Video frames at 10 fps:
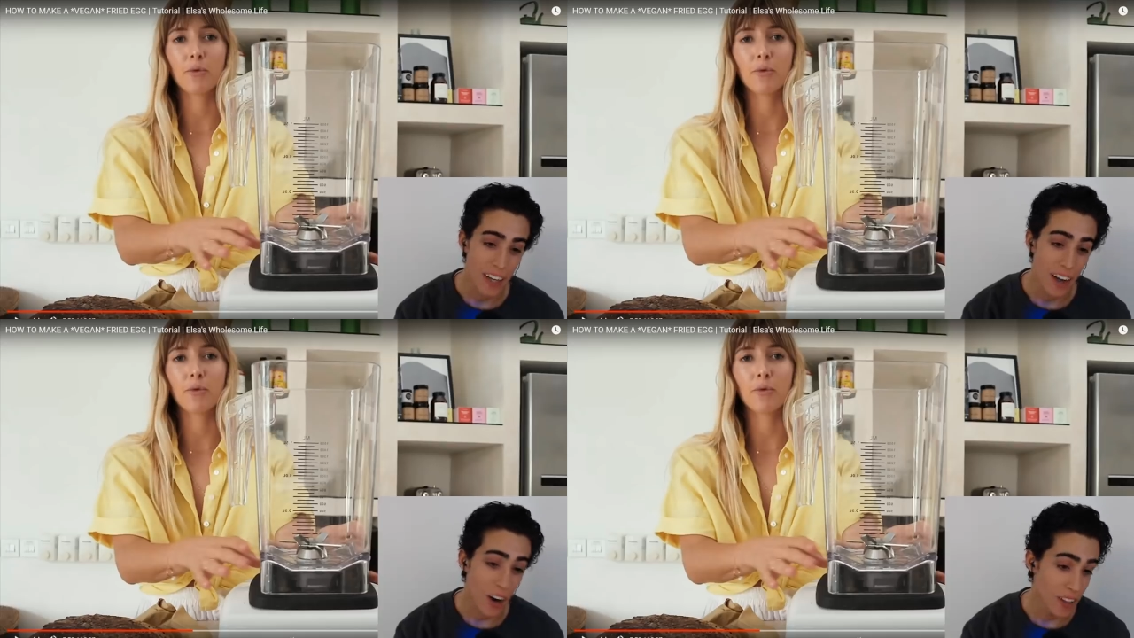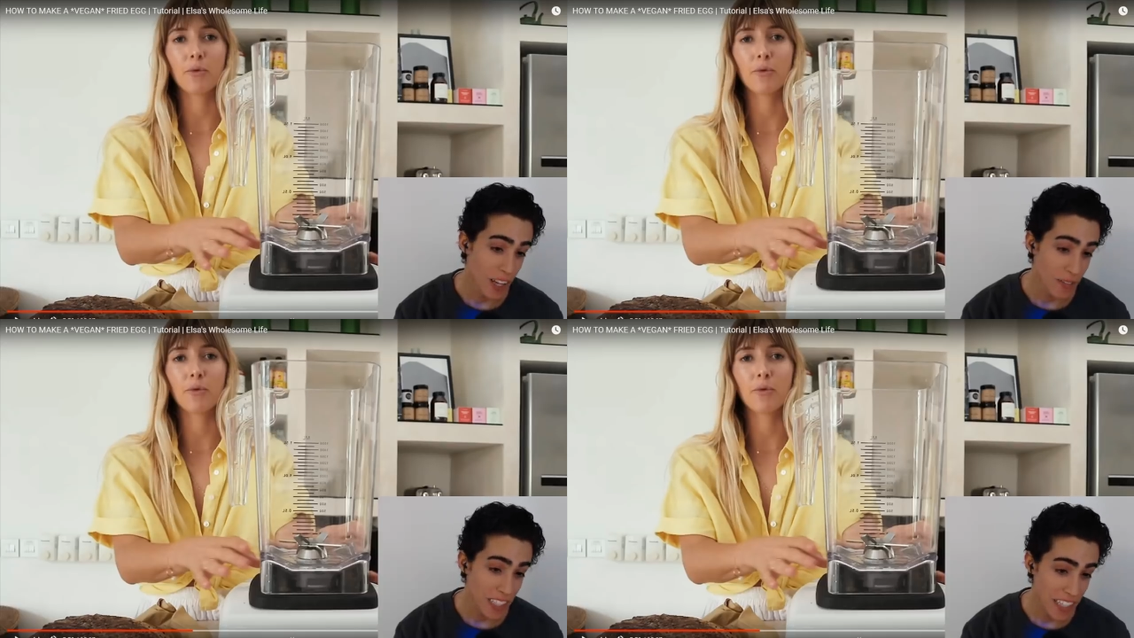Speaker 1: our
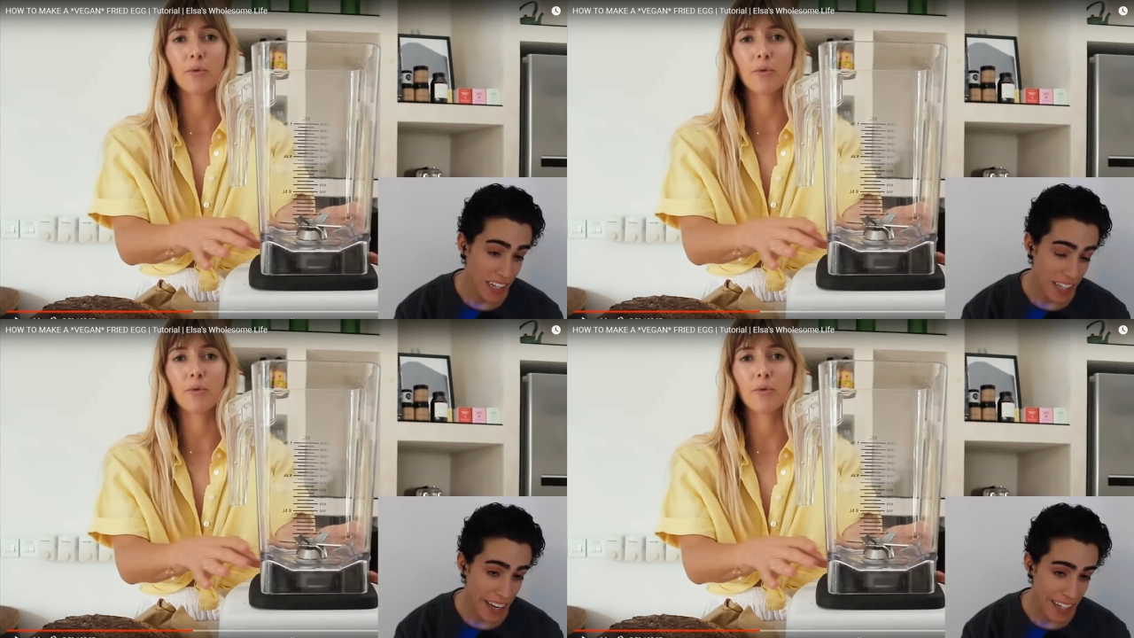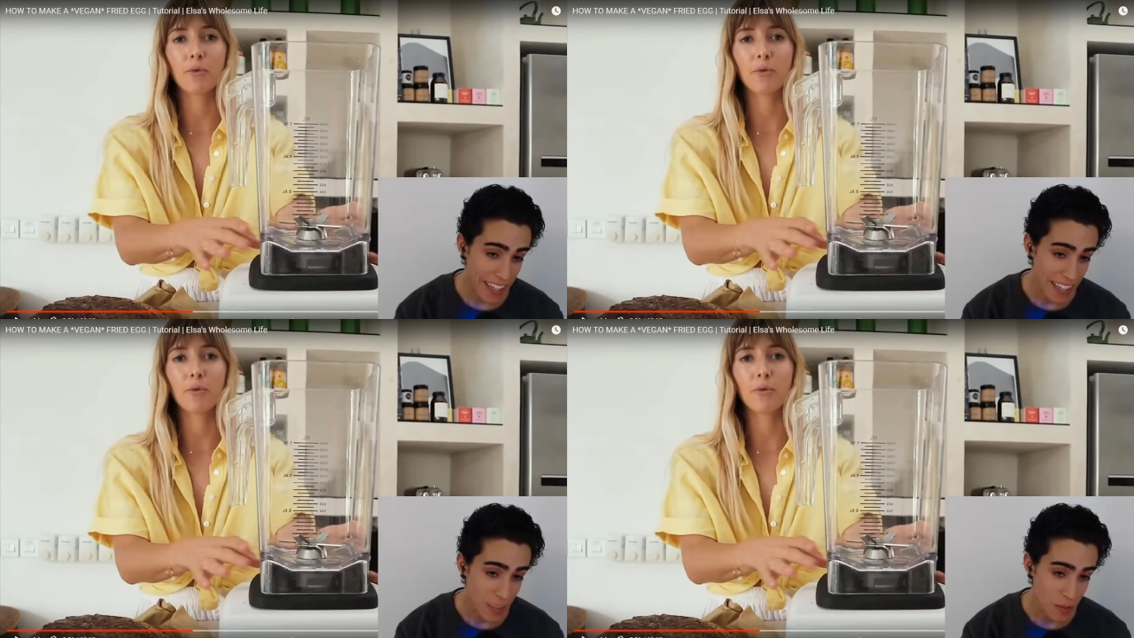lovely young
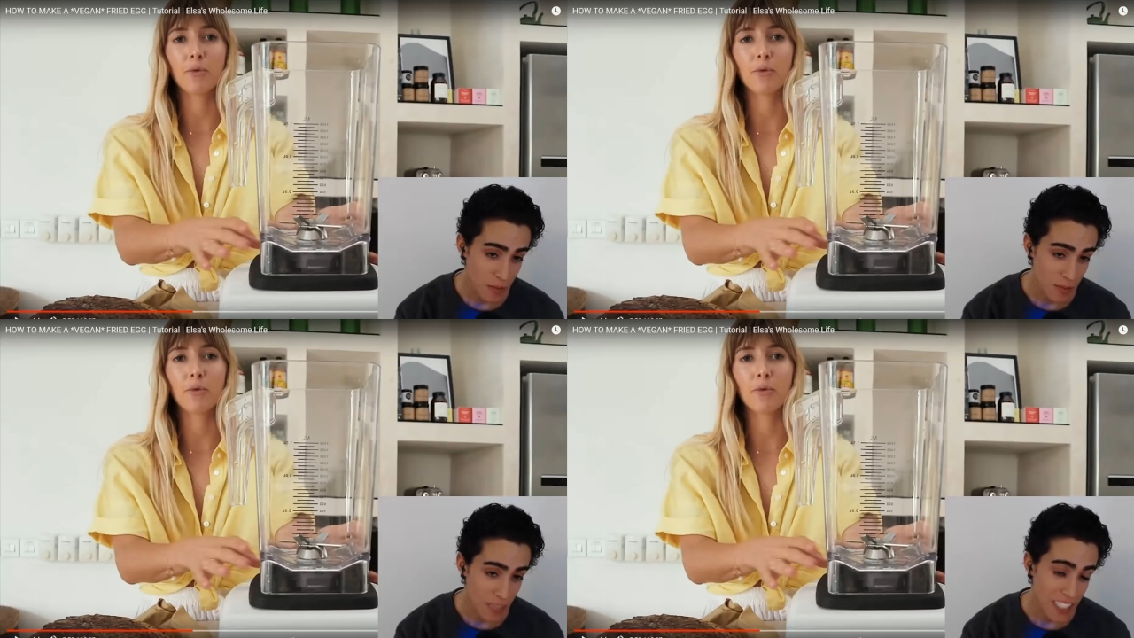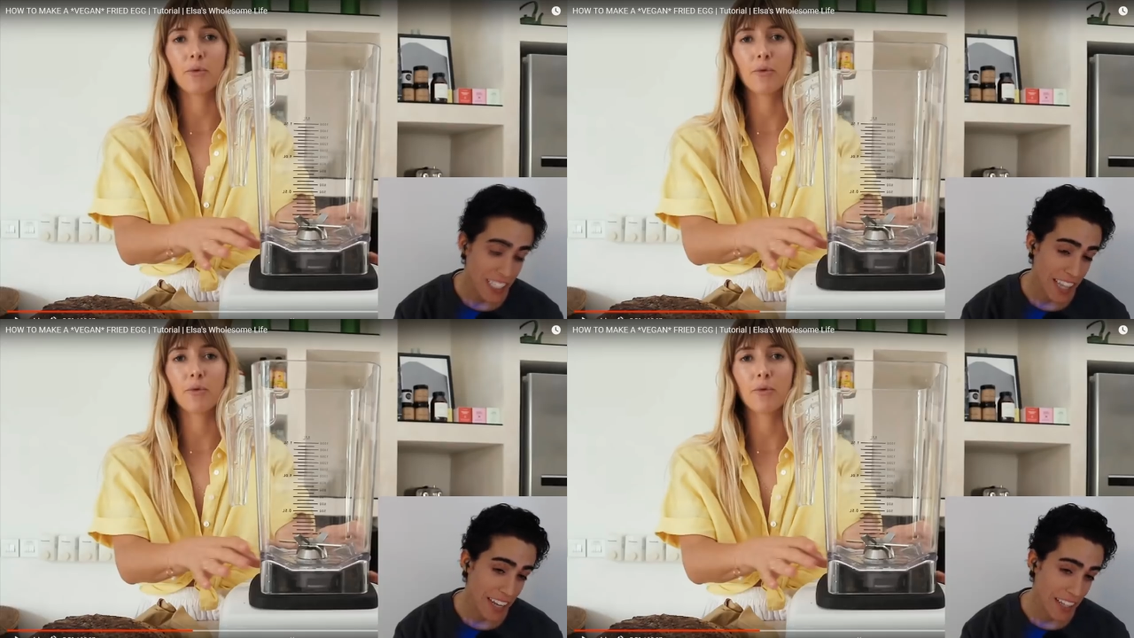lady
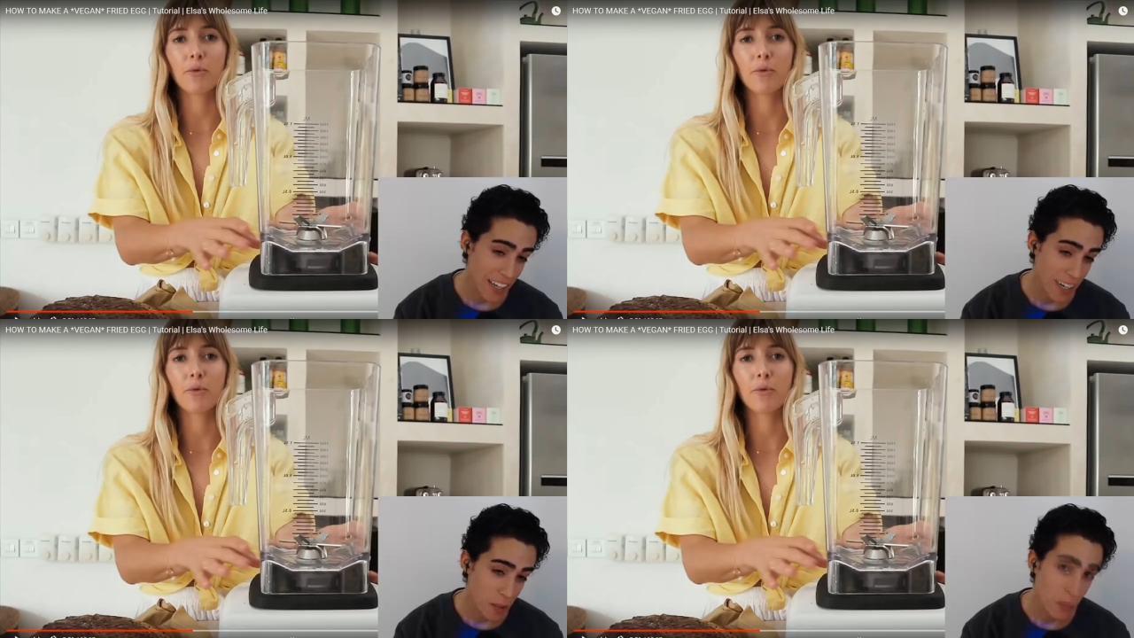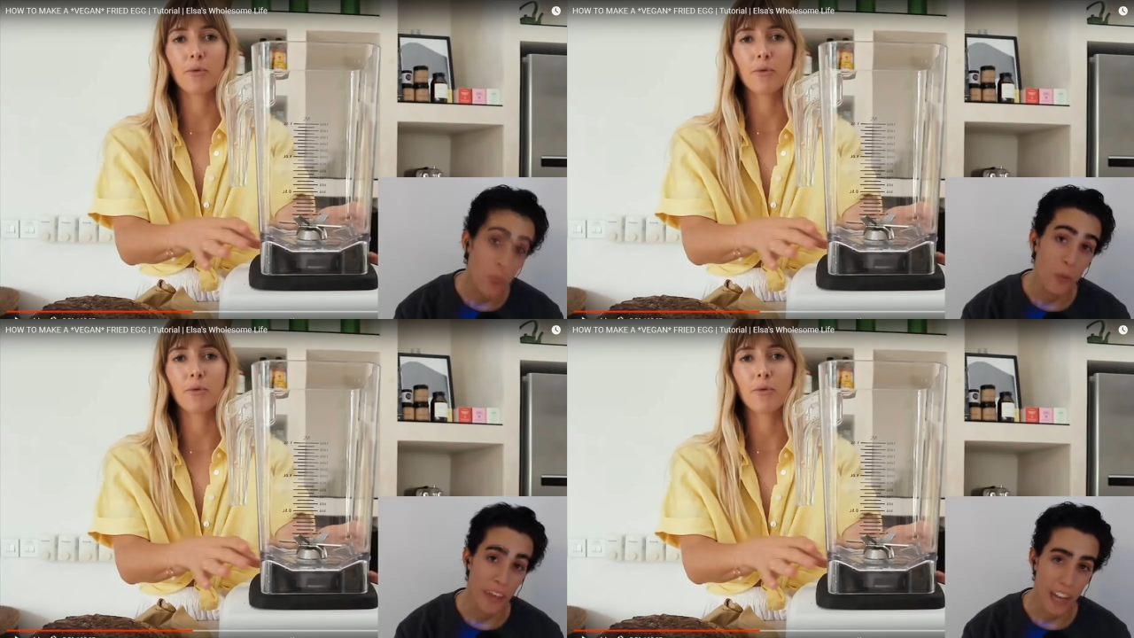standing there
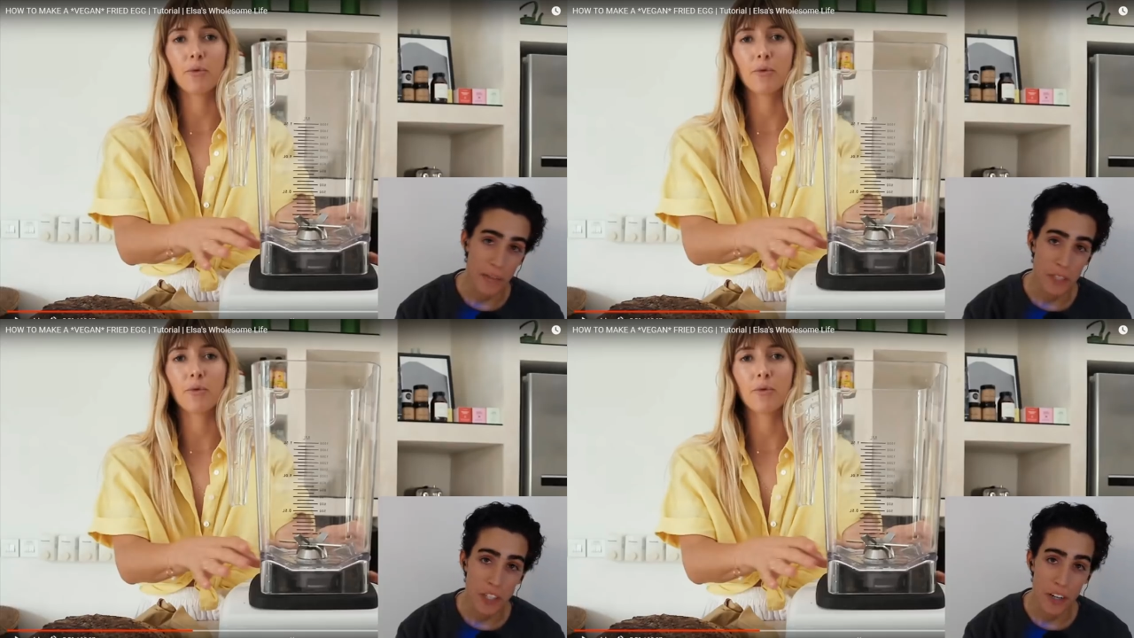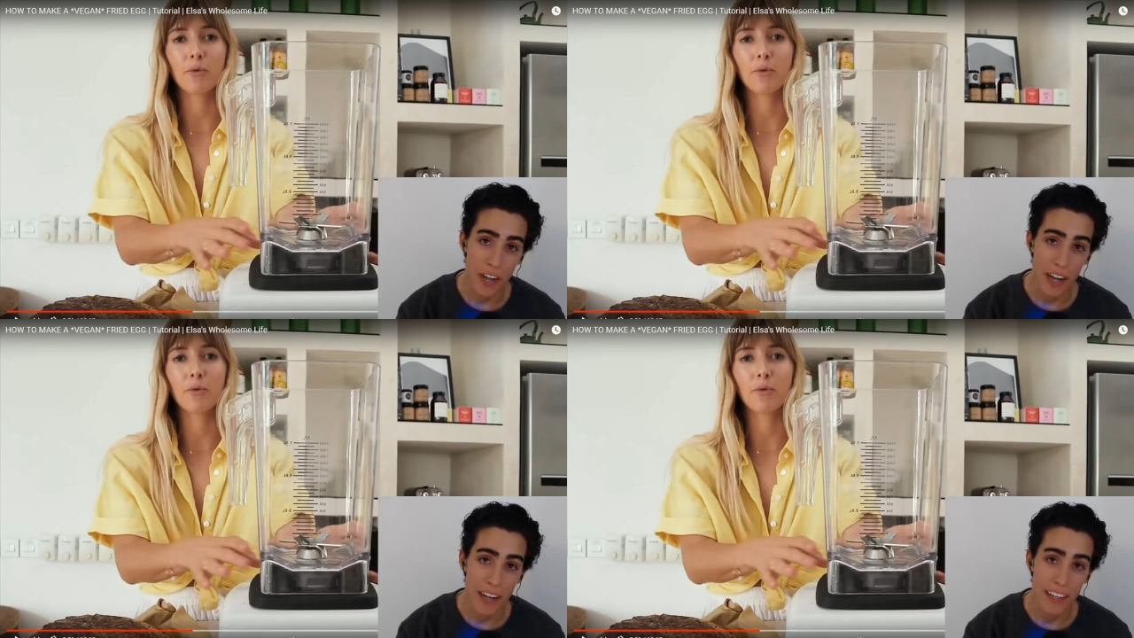with half a shirt
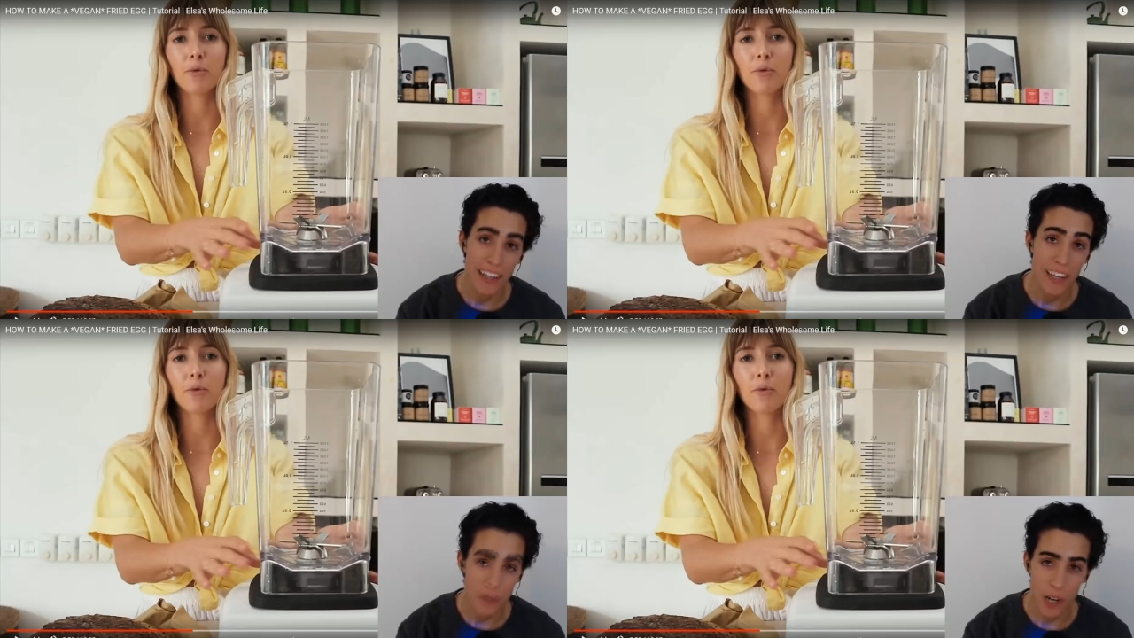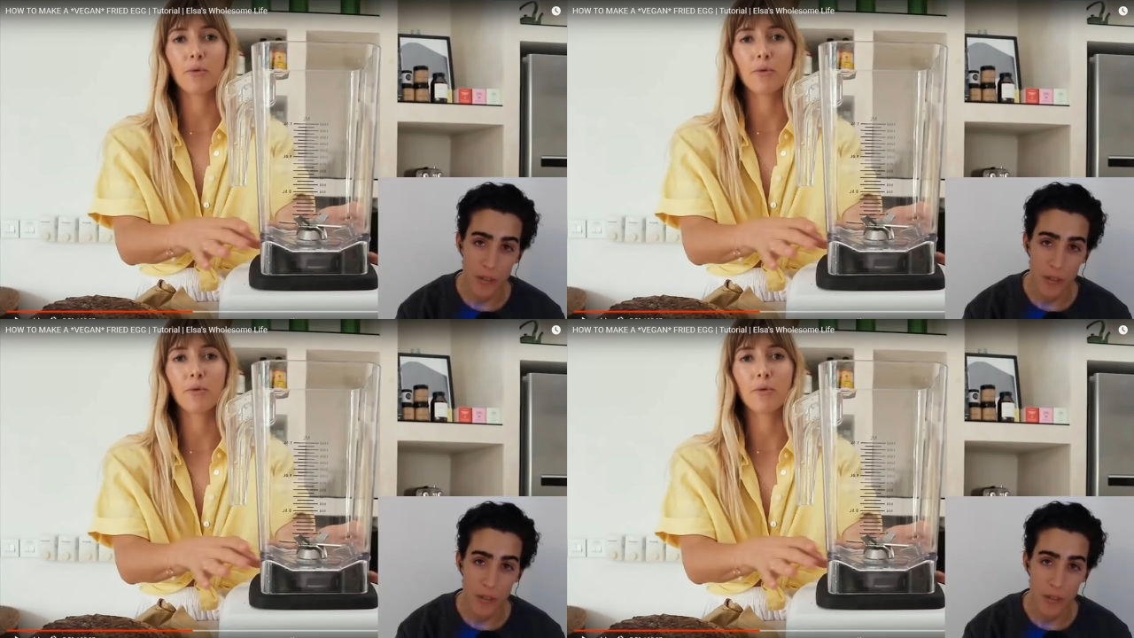on in front of